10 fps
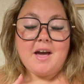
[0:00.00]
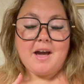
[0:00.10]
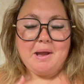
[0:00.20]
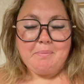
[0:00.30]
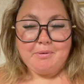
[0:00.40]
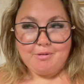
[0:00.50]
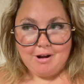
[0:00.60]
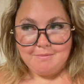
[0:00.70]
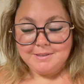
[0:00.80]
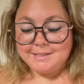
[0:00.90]
I
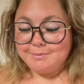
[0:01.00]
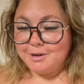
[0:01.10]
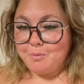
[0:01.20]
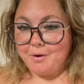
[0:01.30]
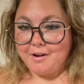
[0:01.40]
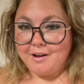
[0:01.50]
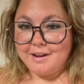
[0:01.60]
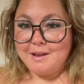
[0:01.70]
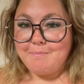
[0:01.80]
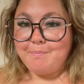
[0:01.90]
promise I'm gonna work on
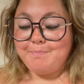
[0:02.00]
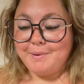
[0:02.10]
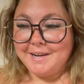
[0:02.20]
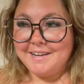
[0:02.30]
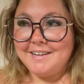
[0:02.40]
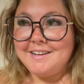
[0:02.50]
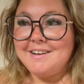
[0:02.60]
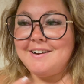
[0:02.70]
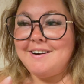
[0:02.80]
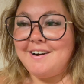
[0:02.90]
it, but
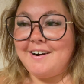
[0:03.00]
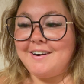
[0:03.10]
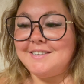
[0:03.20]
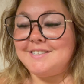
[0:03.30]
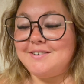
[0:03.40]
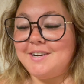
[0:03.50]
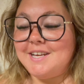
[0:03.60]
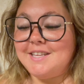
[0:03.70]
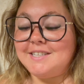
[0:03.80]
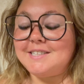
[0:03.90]
also I
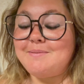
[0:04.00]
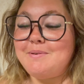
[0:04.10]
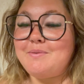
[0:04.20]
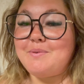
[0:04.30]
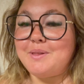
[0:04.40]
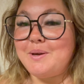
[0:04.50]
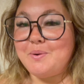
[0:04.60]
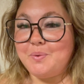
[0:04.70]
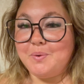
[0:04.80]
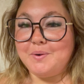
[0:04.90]
think it's gonna be really
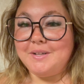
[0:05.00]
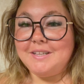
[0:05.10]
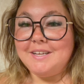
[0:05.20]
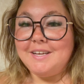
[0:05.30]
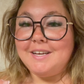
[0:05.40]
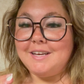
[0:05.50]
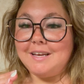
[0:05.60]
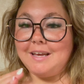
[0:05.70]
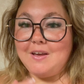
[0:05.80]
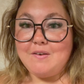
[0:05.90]
cool
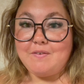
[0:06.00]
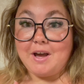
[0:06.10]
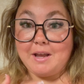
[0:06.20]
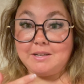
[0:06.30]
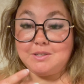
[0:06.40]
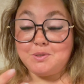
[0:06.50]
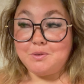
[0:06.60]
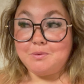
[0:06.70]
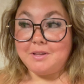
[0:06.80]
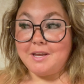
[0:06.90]
if I
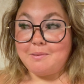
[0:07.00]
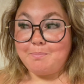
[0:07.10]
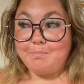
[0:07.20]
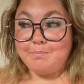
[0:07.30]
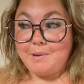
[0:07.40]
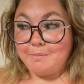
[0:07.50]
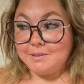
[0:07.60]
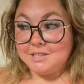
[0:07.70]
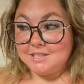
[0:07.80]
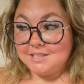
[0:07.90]
do like
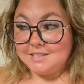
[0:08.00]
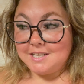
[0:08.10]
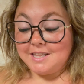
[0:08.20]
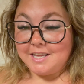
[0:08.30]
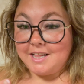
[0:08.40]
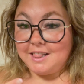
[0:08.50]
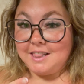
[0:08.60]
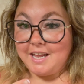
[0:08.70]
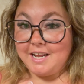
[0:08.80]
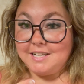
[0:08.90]
publish this and like
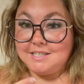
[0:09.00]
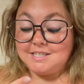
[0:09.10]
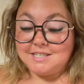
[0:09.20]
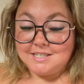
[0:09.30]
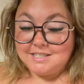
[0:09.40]
let it